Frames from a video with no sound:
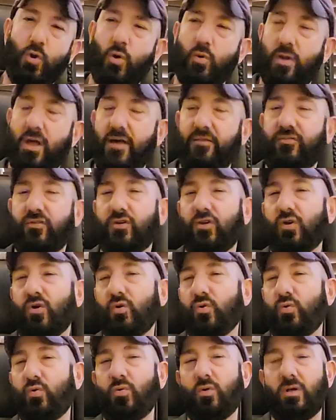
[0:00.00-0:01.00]
don't have to
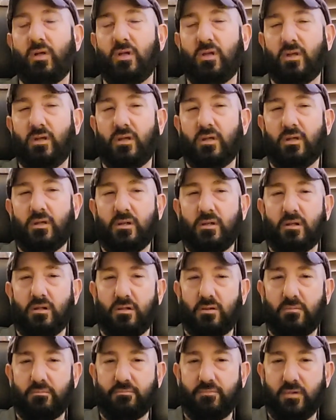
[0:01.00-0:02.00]
go
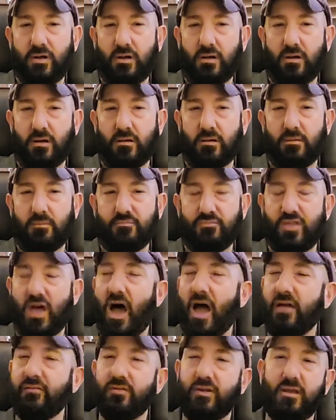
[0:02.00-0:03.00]

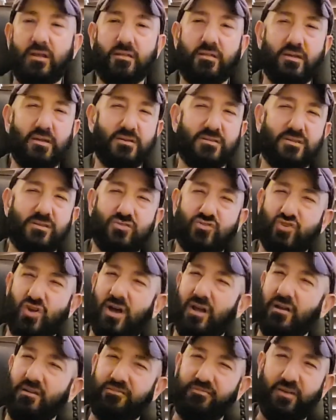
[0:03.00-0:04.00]
diving in this and
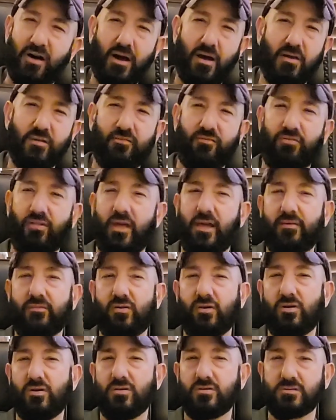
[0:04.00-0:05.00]
trying to find
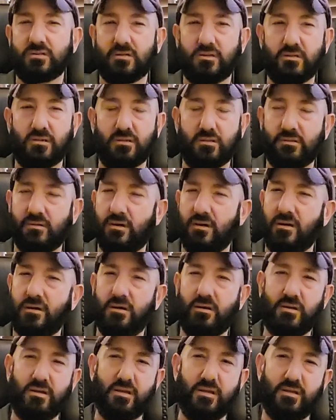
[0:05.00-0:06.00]
flavors. And
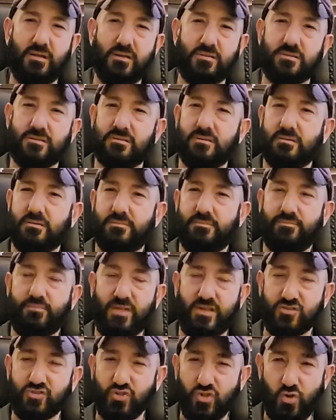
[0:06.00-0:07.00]

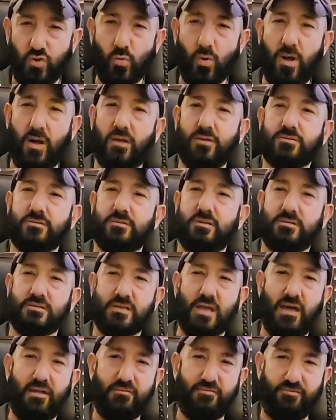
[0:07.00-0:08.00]
it's nuanced. It's
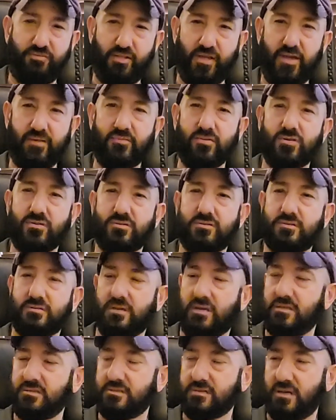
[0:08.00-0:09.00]
got flavors.
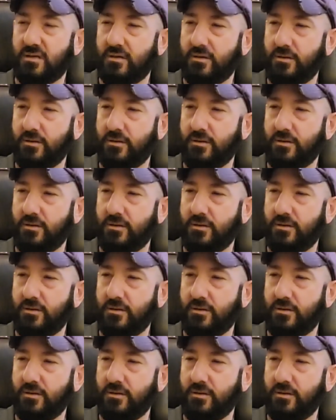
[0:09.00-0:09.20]
It's